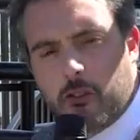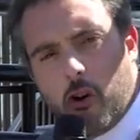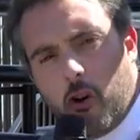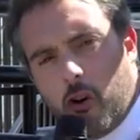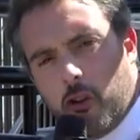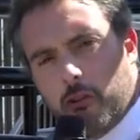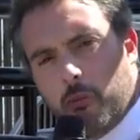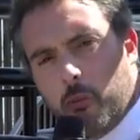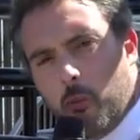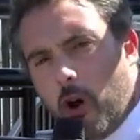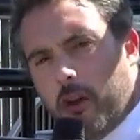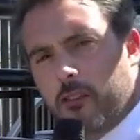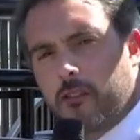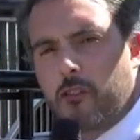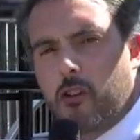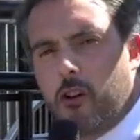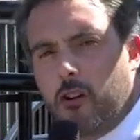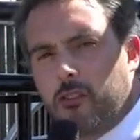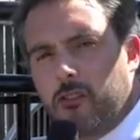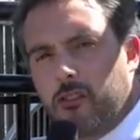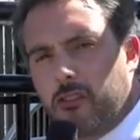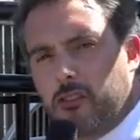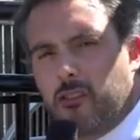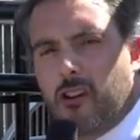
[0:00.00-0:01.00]
Corden once
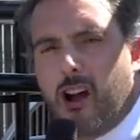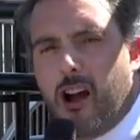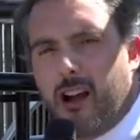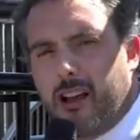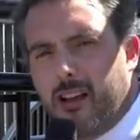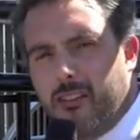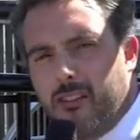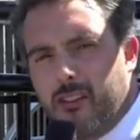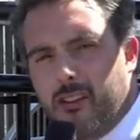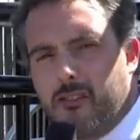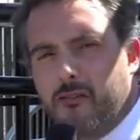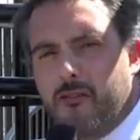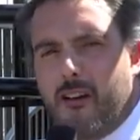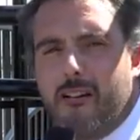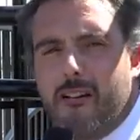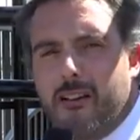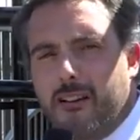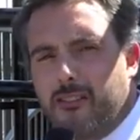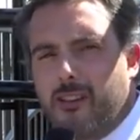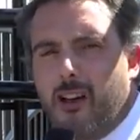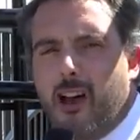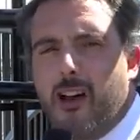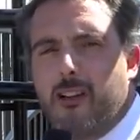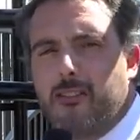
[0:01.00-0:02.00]
got stuck in this very
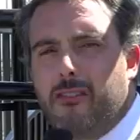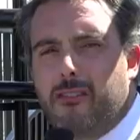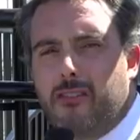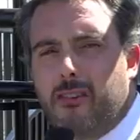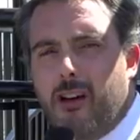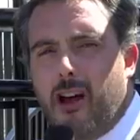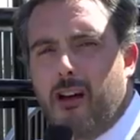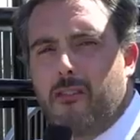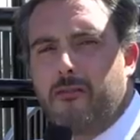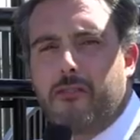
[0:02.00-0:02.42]
turnstile